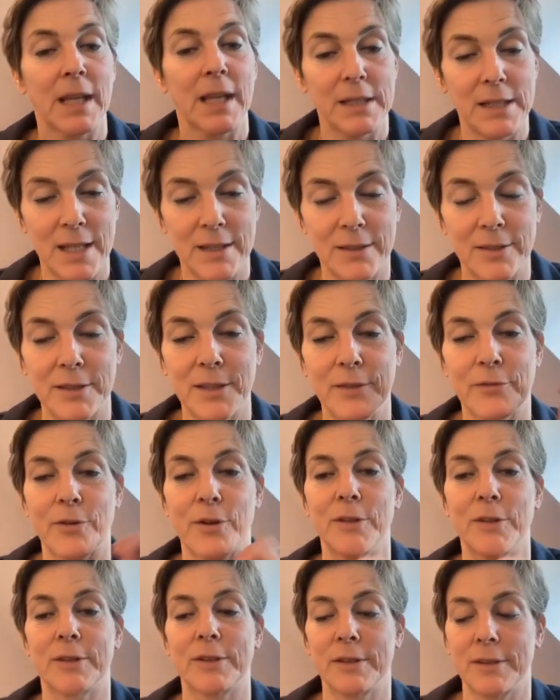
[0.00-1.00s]
needs a
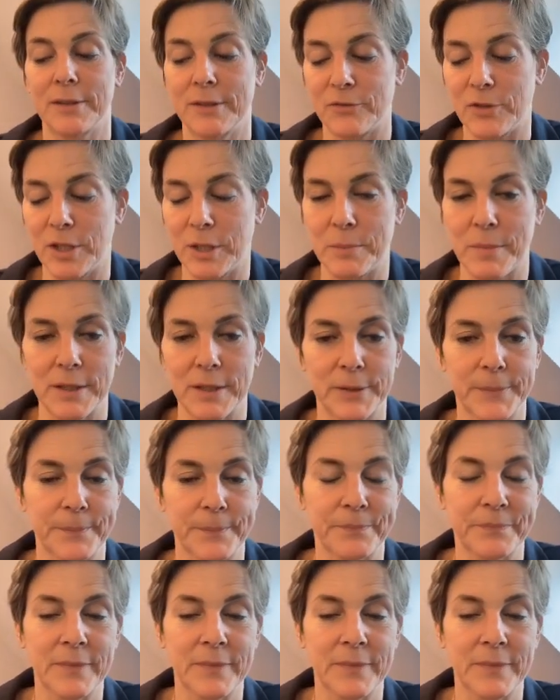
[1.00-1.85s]
different treatment.